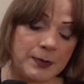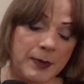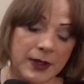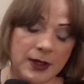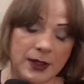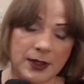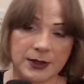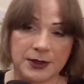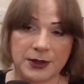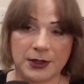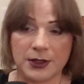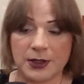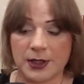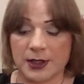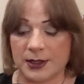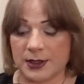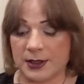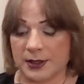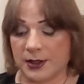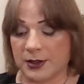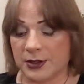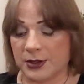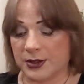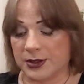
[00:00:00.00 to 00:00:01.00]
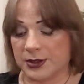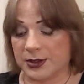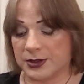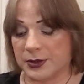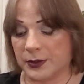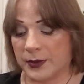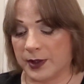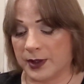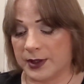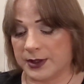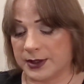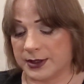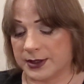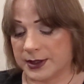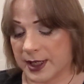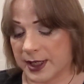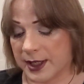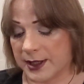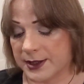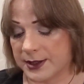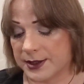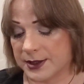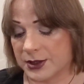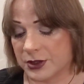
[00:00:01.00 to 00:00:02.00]
because they're just doing
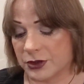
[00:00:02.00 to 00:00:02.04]
scans